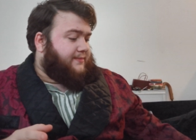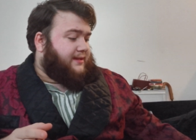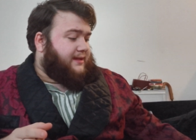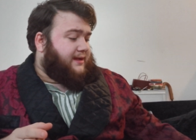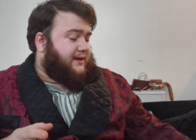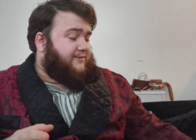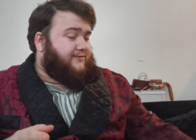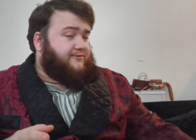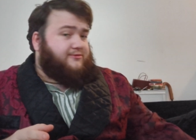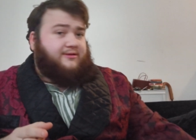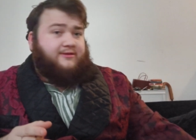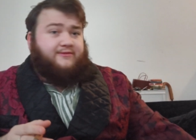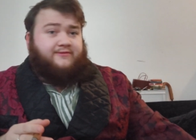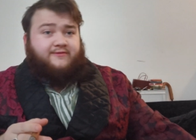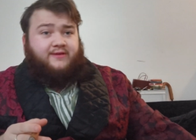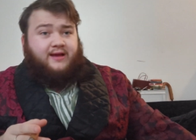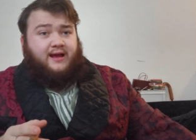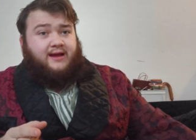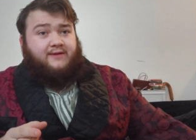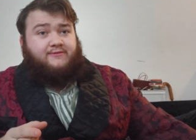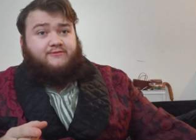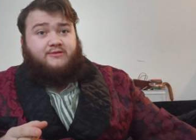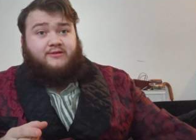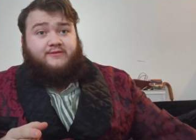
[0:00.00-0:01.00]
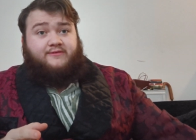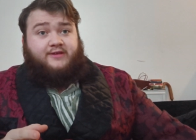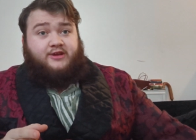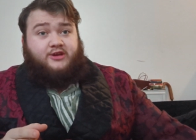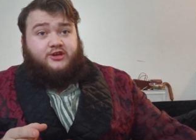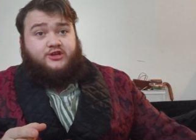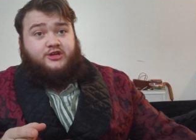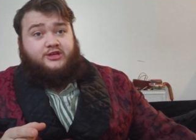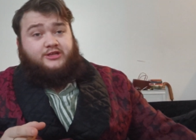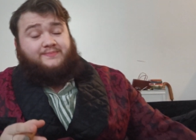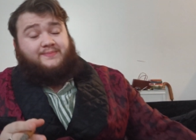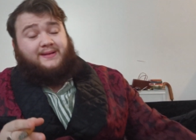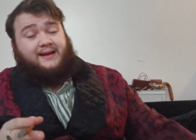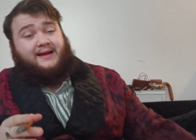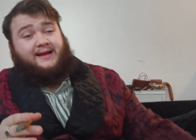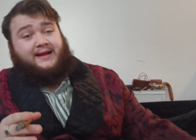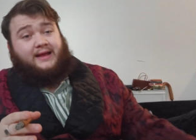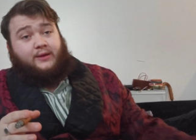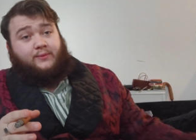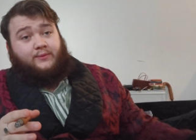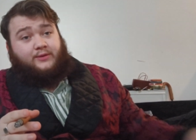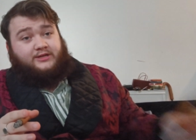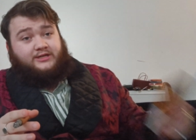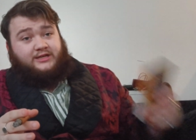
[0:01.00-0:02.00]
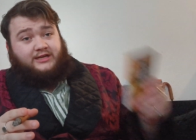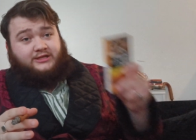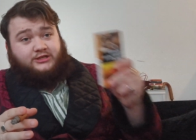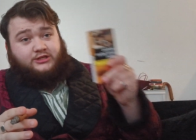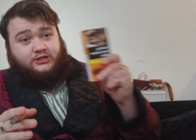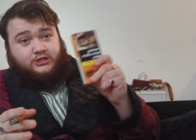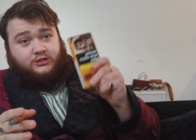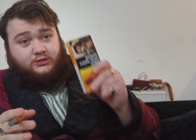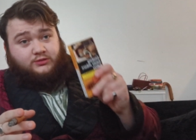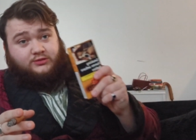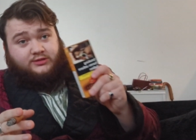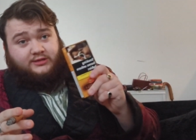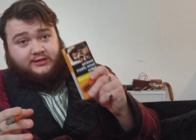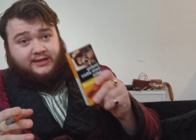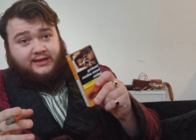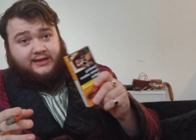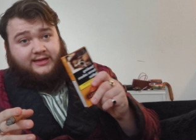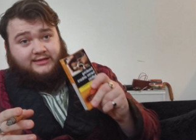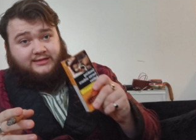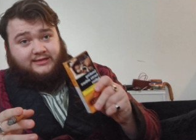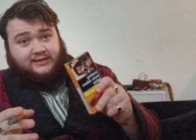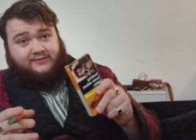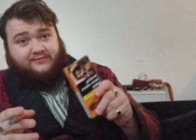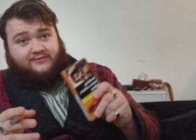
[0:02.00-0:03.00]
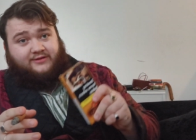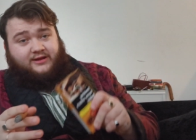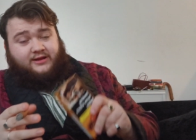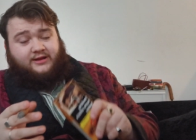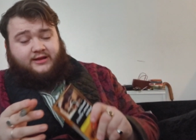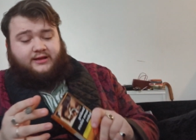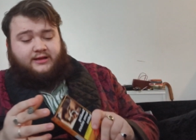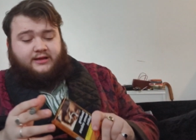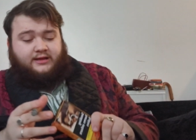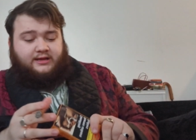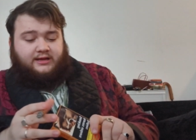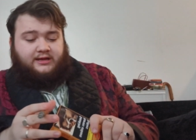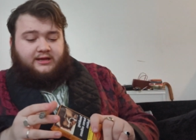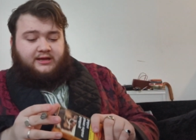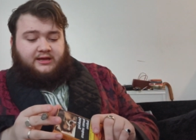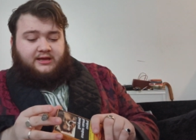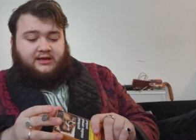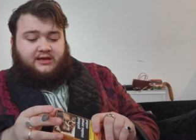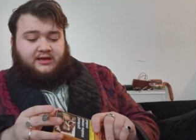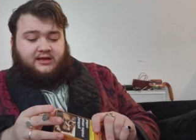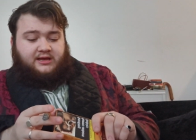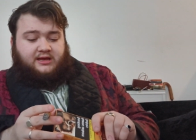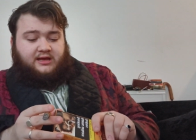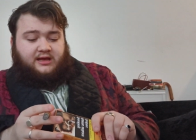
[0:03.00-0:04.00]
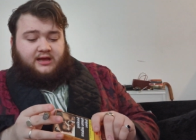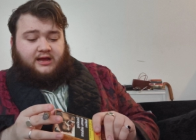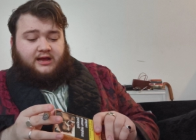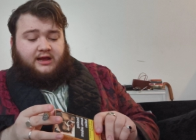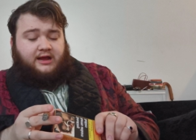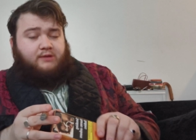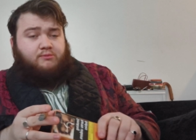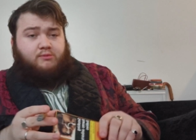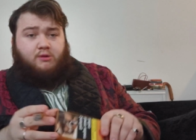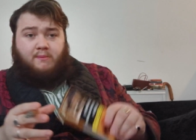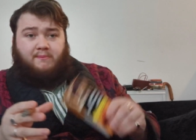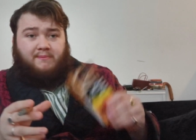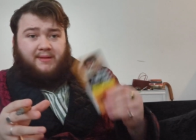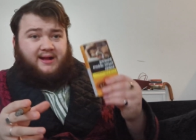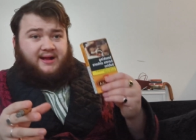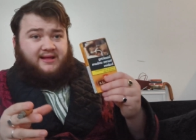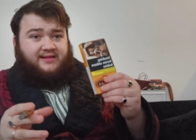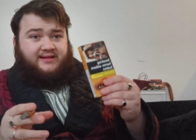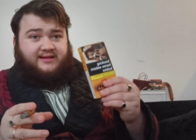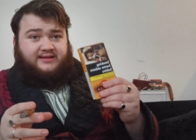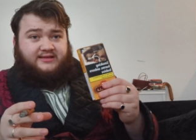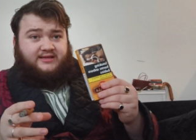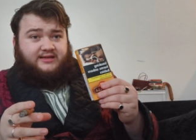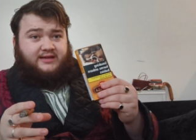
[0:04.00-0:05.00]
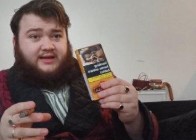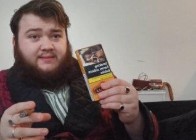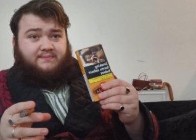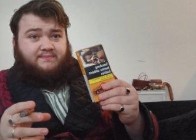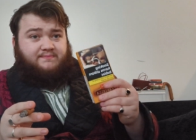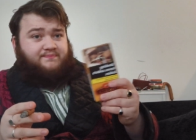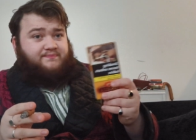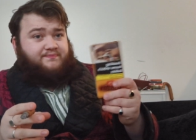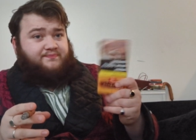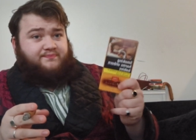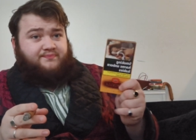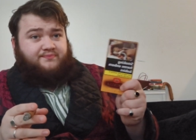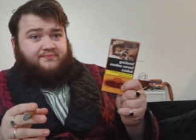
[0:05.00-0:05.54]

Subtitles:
After I finish this packet, which has 2 cigars left in it, I won't buy these again.